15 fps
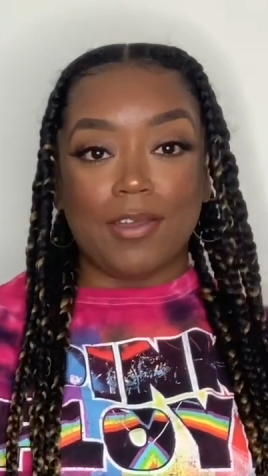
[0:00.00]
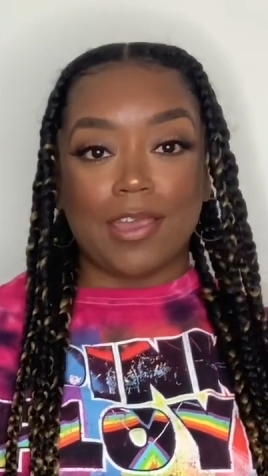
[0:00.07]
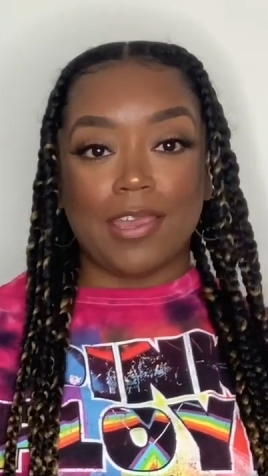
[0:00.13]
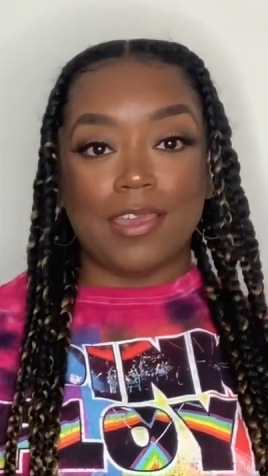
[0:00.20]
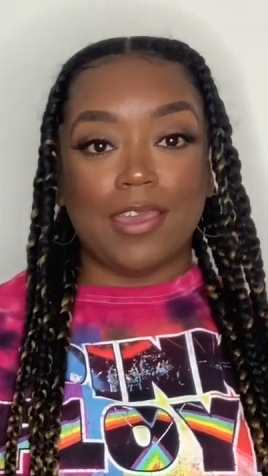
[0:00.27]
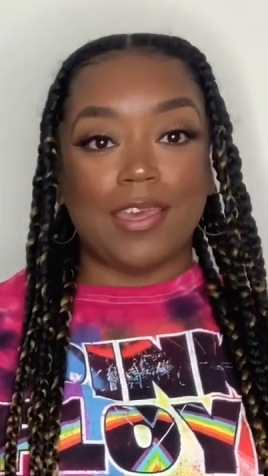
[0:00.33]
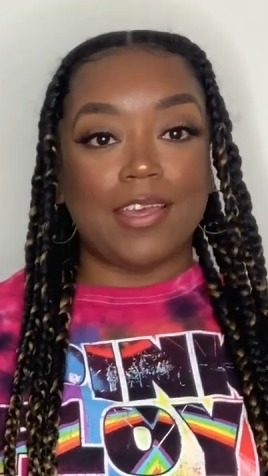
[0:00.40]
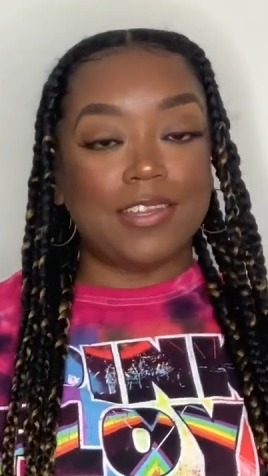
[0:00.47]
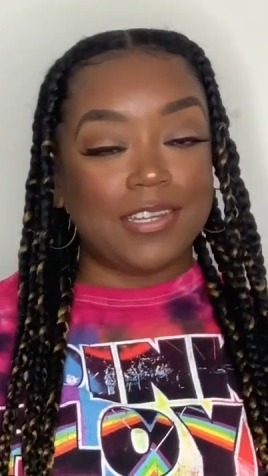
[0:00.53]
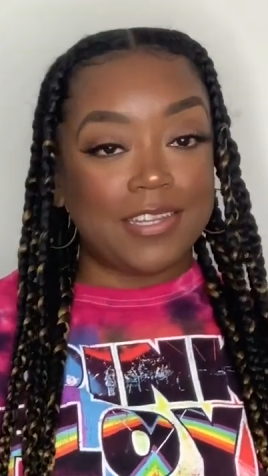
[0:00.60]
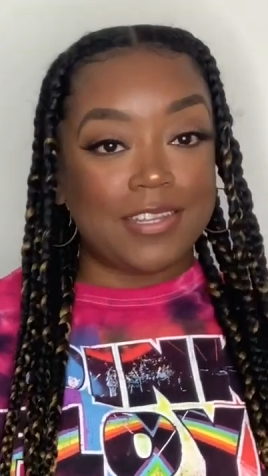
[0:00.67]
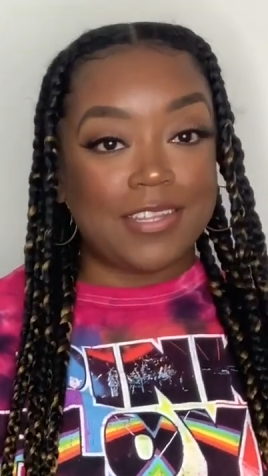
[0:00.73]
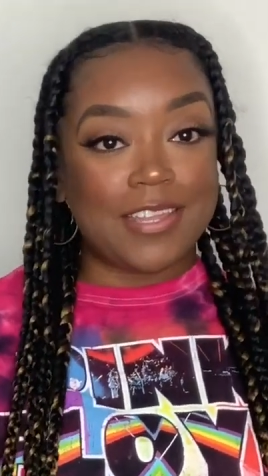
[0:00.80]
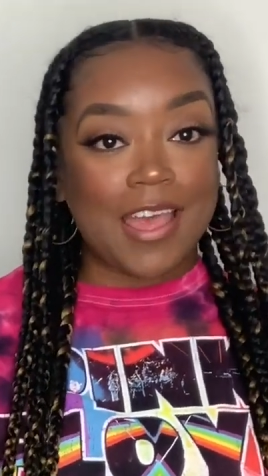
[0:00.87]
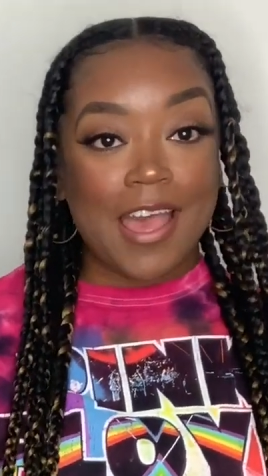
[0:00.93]
And yeah,
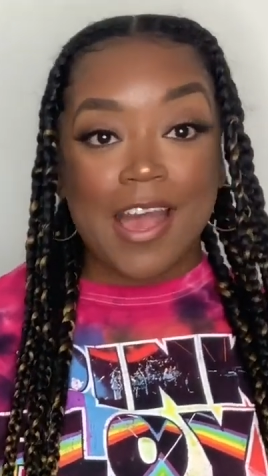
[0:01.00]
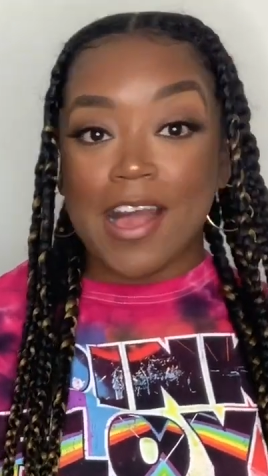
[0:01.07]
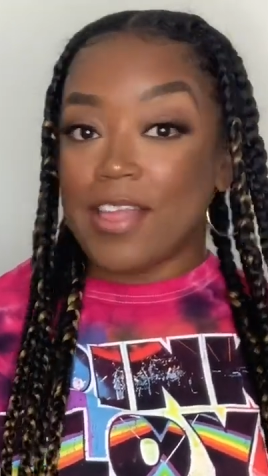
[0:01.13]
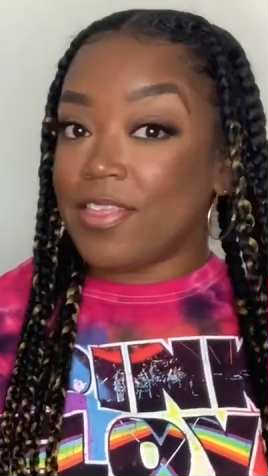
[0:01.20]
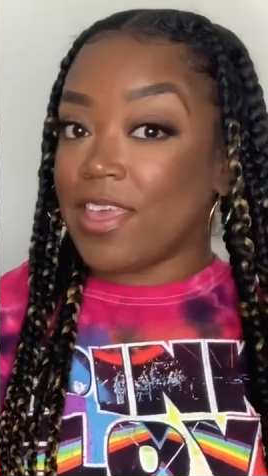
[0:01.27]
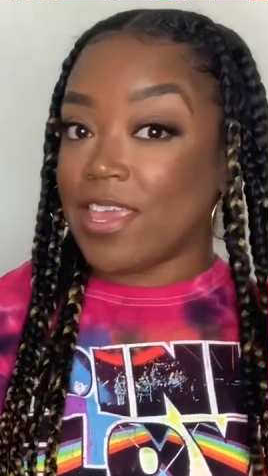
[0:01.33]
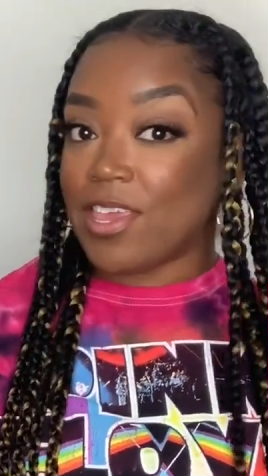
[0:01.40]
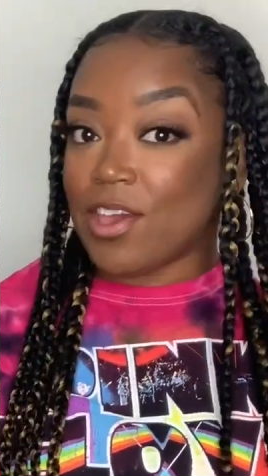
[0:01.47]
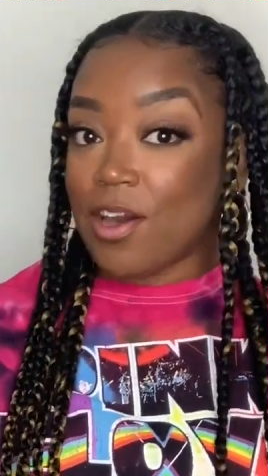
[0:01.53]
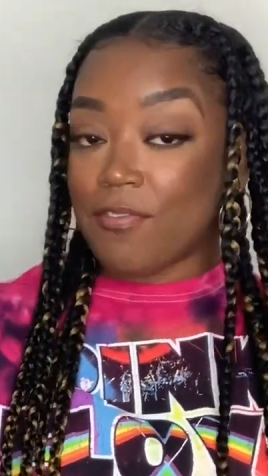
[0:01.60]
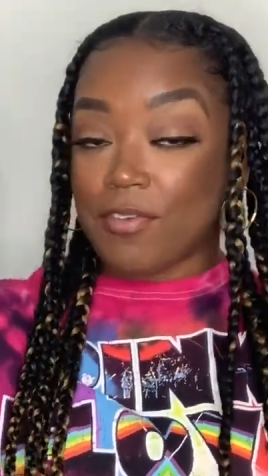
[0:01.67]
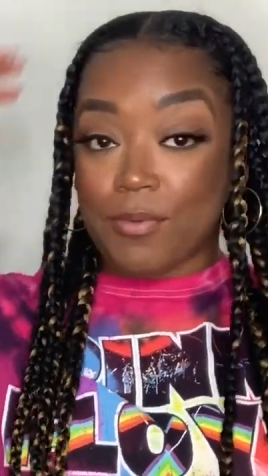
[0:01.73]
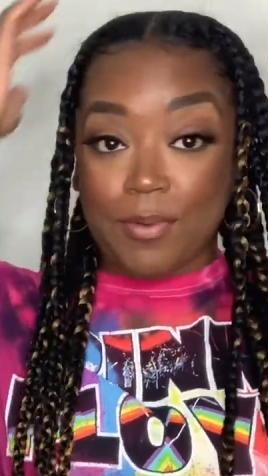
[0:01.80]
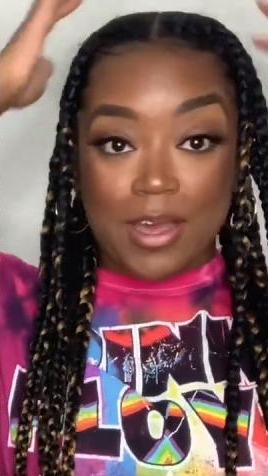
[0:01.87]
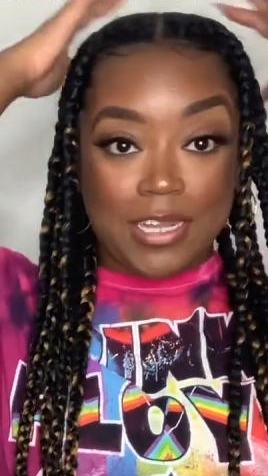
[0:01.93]
just thank y'all
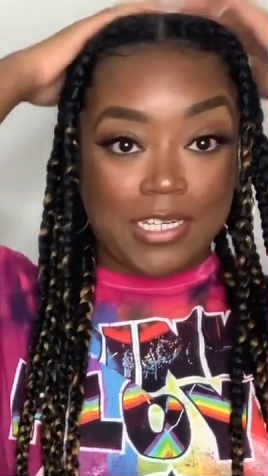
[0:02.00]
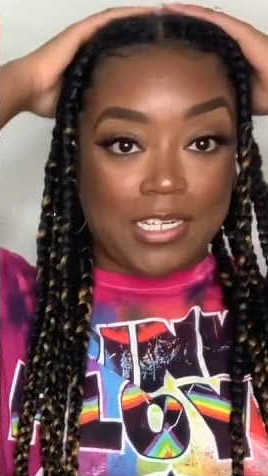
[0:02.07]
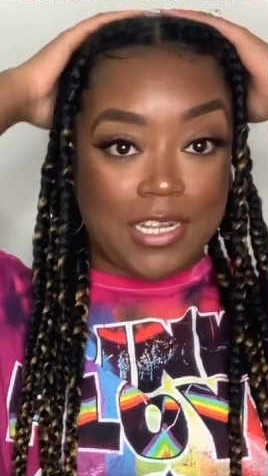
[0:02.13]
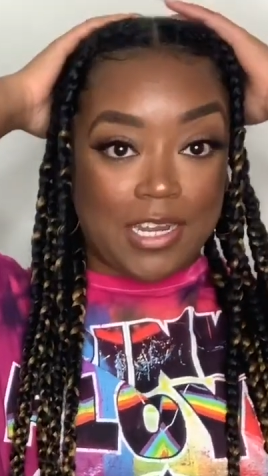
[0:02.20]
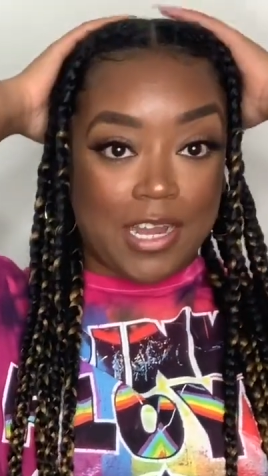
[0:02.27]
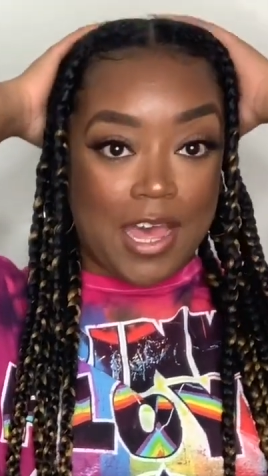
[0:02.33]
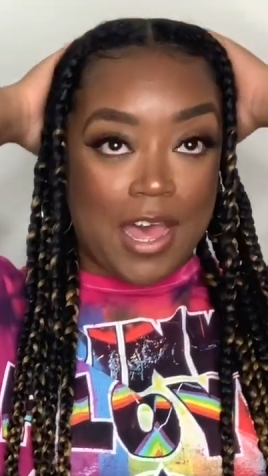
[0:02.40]
for watching.